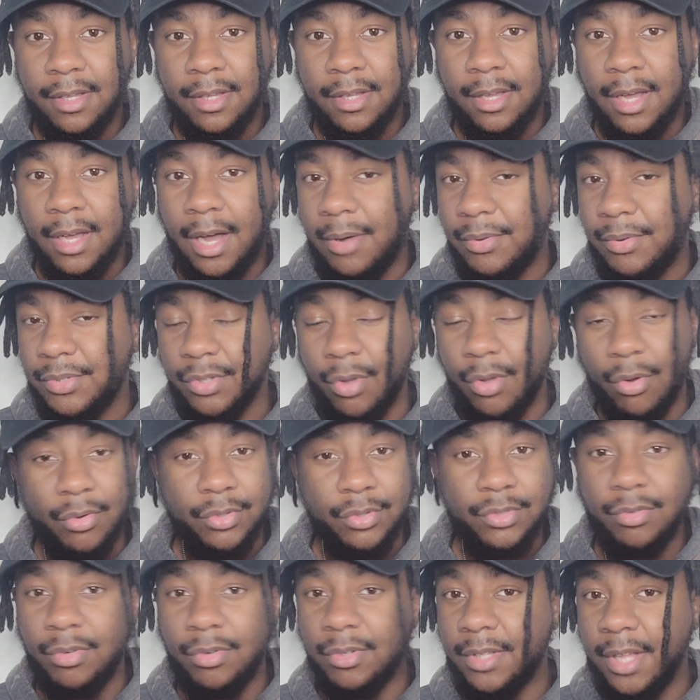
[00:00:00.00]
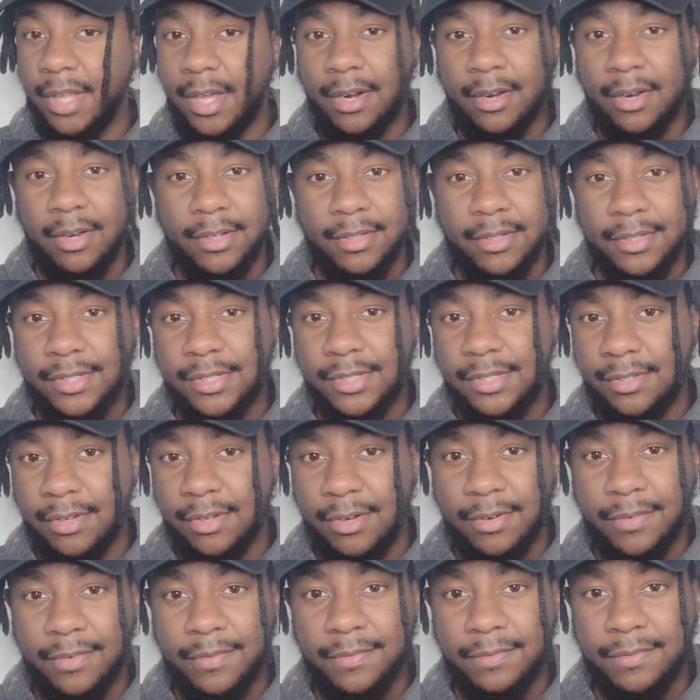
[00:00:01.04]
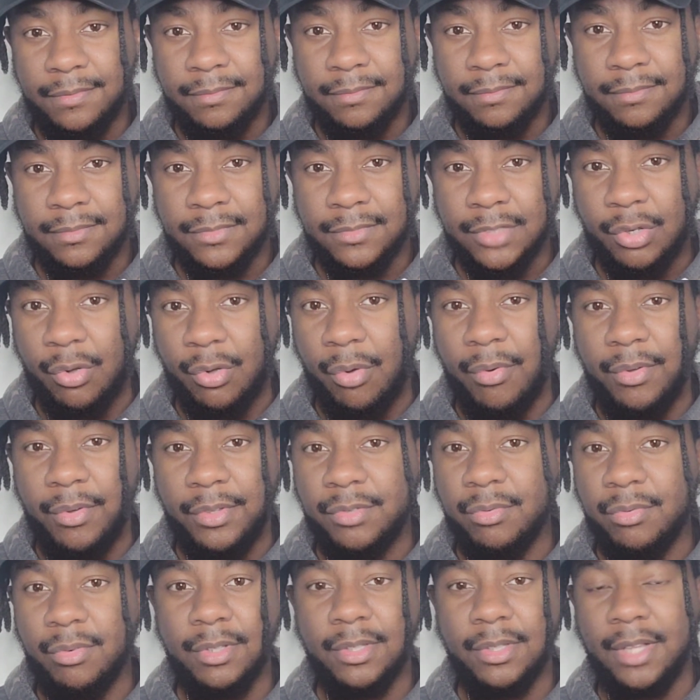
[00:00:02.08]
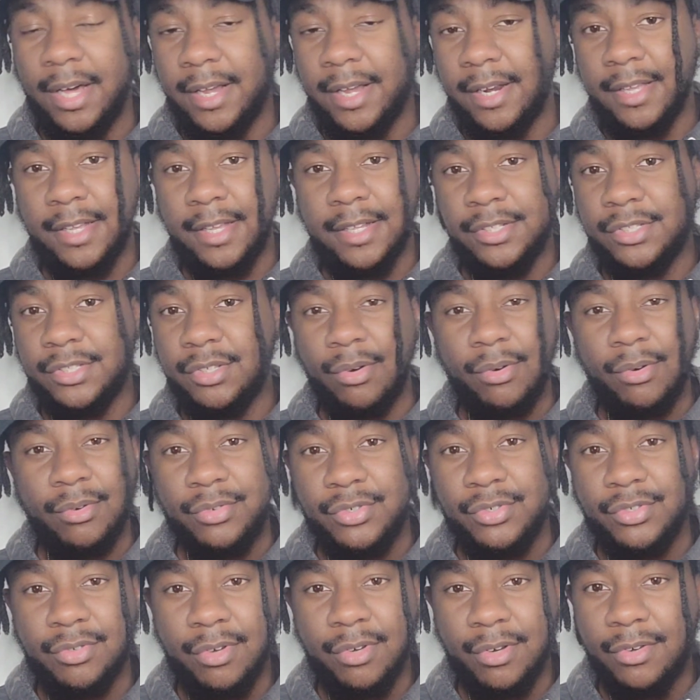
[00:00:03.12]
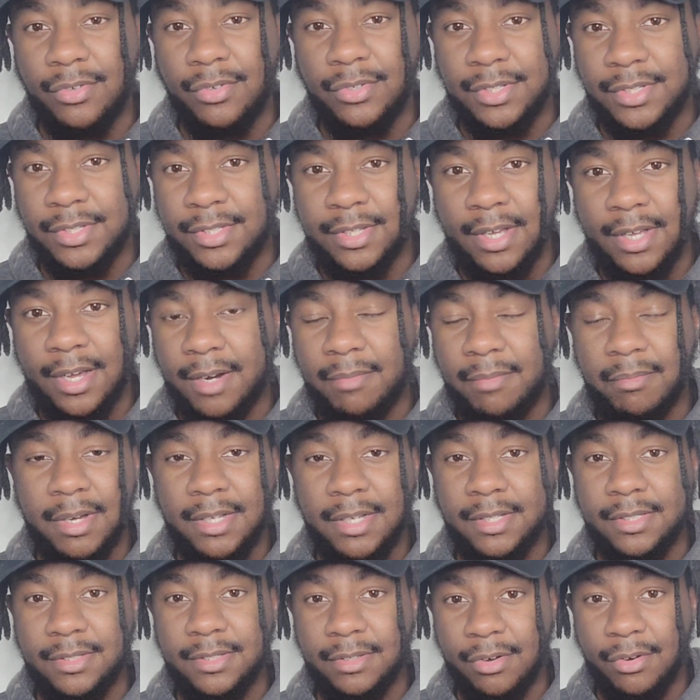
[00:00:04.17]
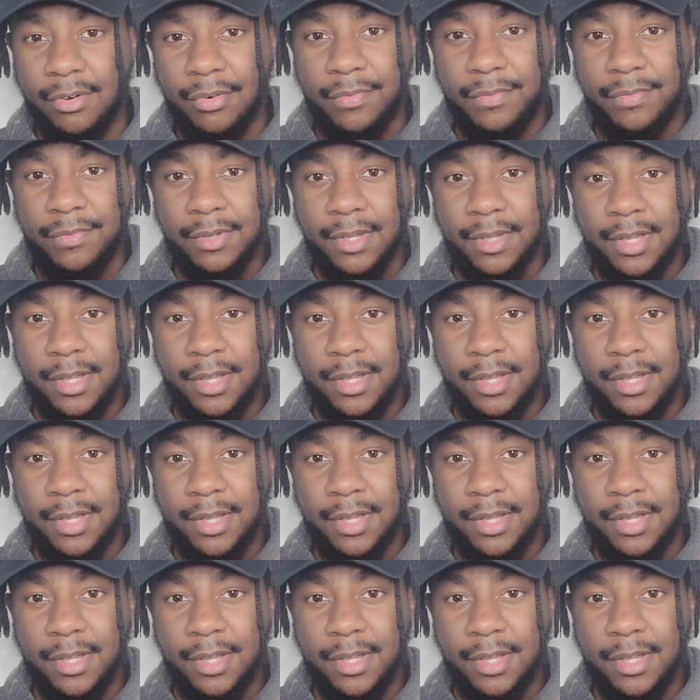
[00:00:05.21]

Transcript: I was going through a lot of other stuff, going through a lot of internal struggles inside of myself.